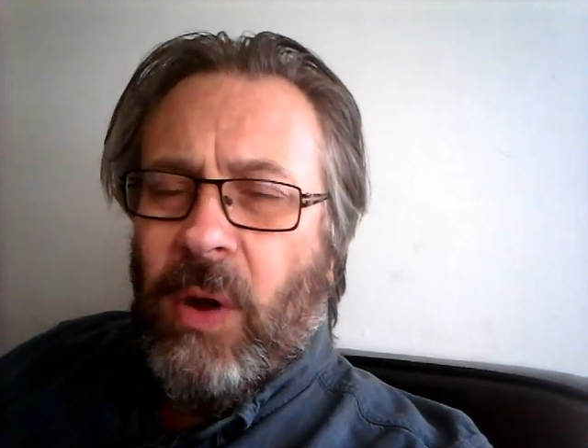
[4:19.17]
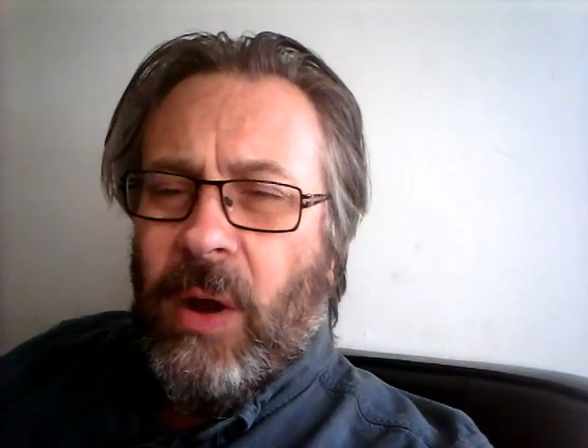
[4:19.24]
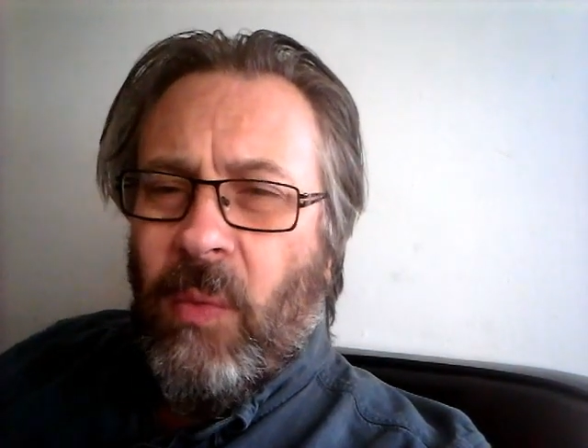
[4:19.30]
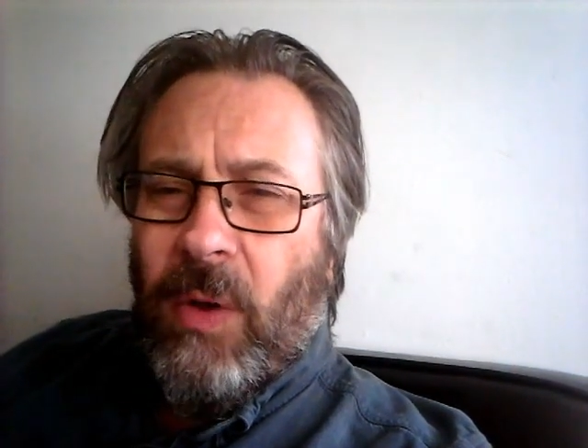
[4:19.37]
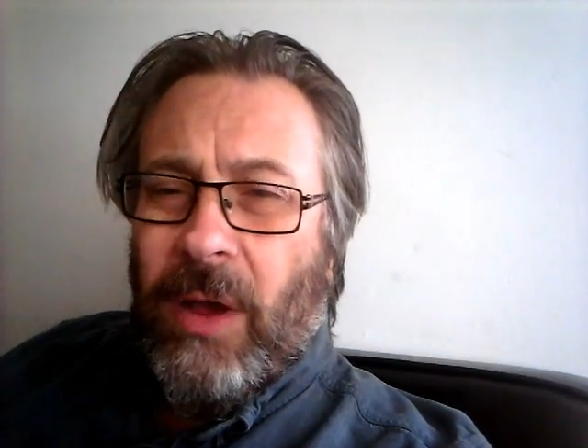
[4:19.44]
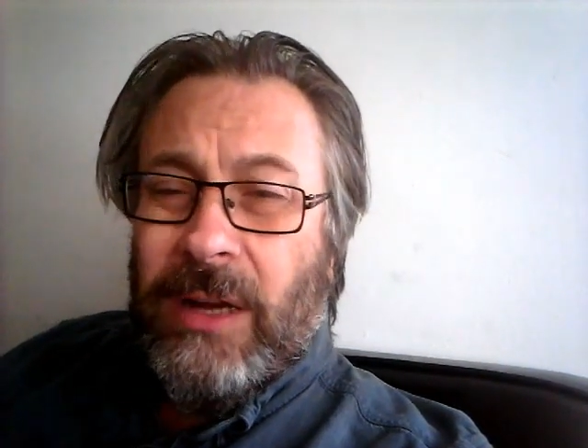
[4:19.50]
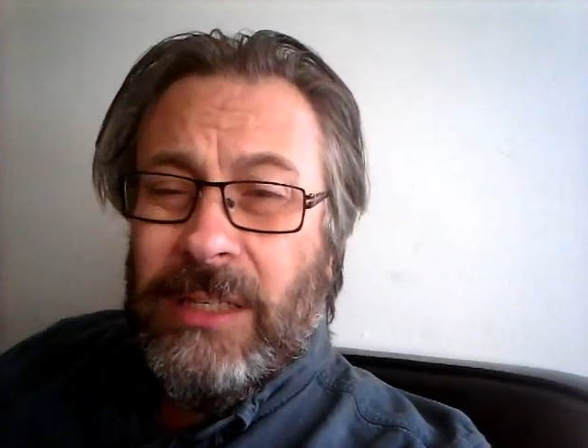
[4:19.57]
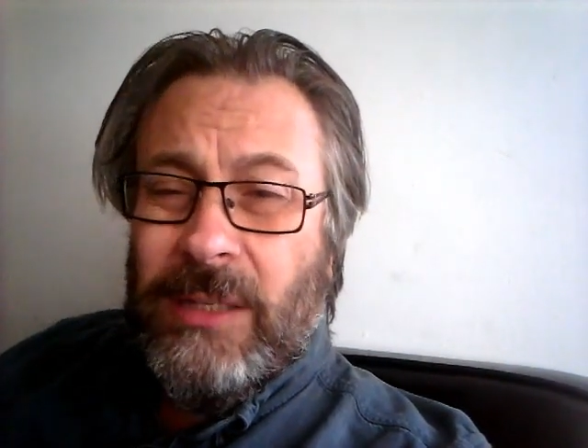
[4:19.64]
where I
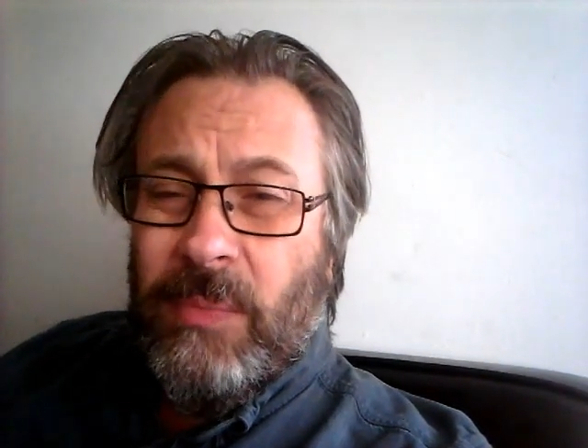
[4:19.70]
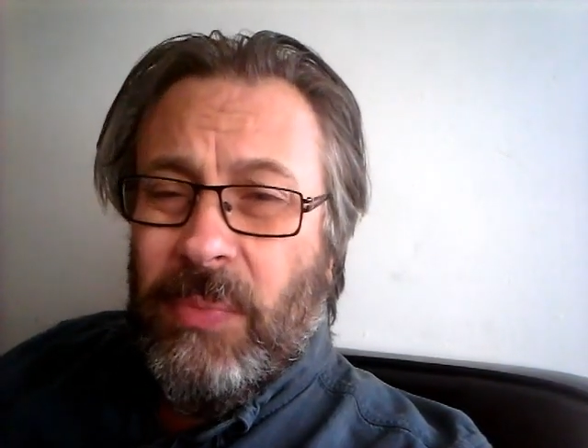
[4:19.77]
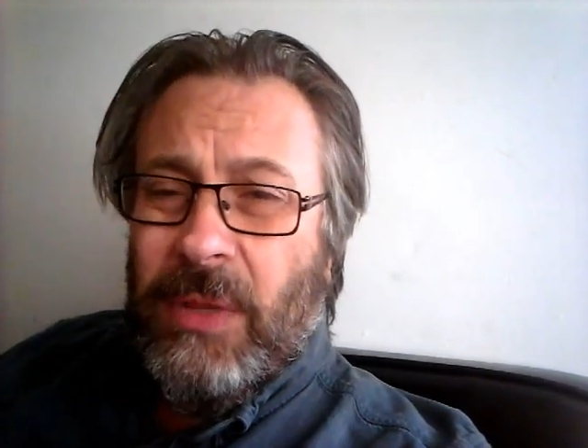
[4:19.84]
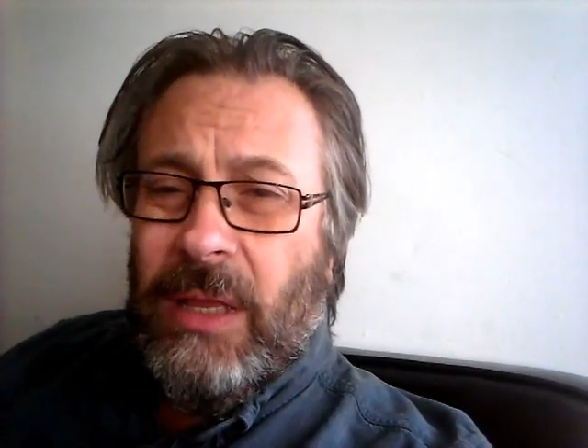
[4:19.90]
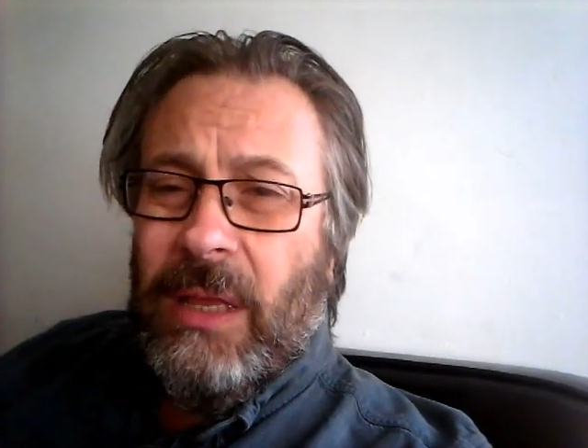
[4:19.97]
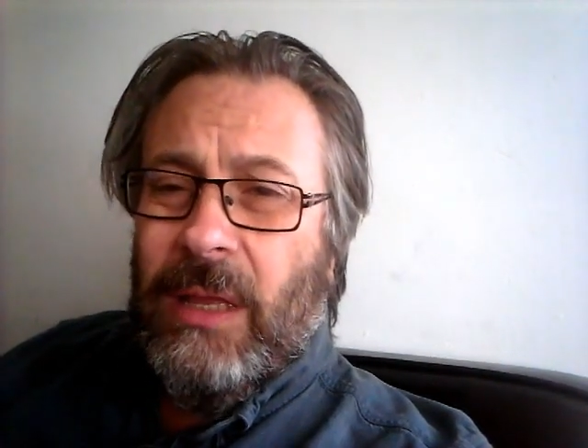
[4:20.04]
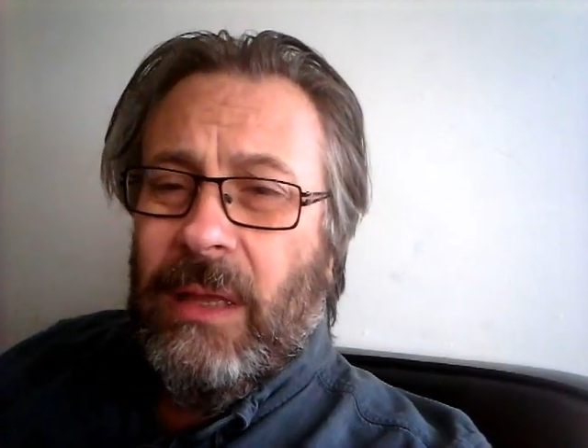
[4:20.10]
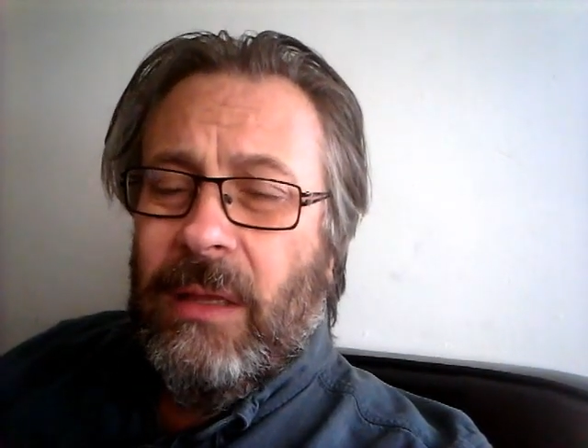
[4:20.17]
wanted to
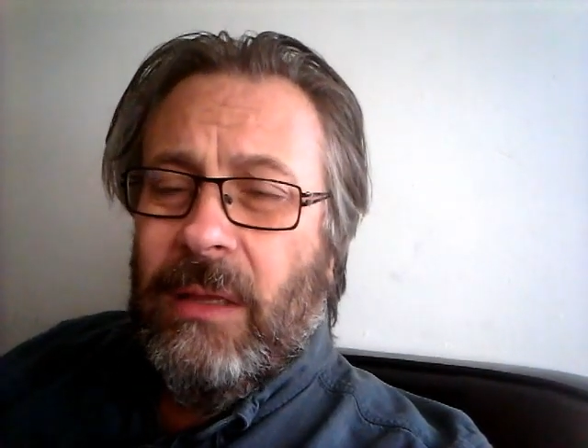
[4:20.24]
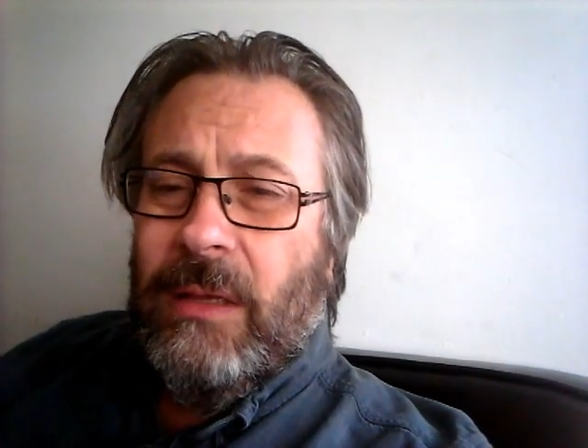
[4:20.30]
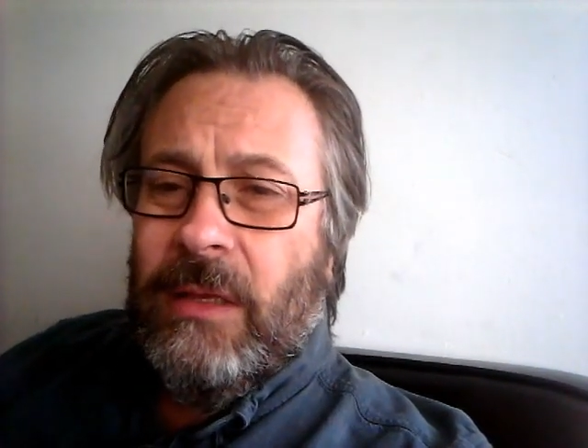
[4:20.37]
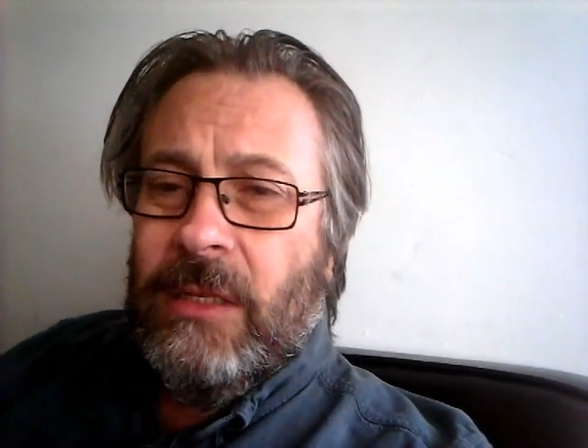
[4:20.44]
be,